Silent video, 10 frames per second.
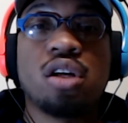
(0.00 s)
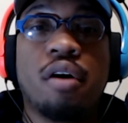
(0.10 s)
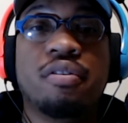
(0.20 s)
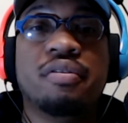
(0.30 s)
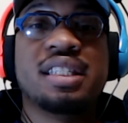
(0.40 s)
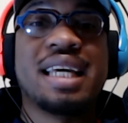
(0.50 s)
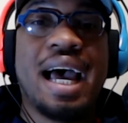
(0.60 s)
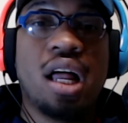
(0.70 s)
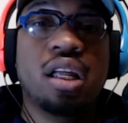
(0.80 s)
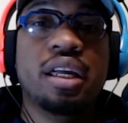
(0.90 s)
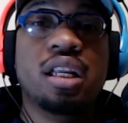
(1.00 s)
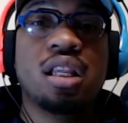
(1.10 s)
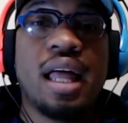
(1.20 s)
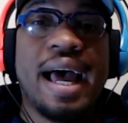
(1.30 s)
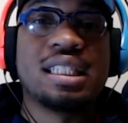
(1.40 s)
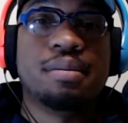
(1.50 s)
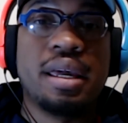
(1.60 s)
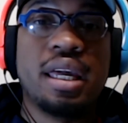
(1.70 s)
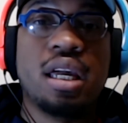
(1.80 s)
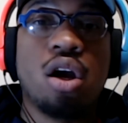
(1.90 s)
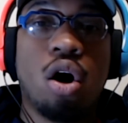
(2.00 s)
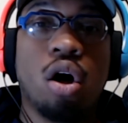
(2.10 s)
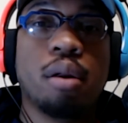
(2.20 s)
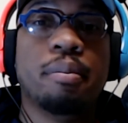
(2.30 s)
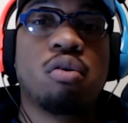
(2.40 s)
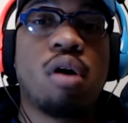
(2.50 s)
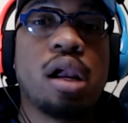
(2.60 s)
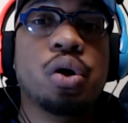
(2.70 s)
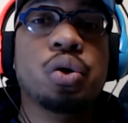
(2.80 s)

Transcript: off of Italian glass making called Murano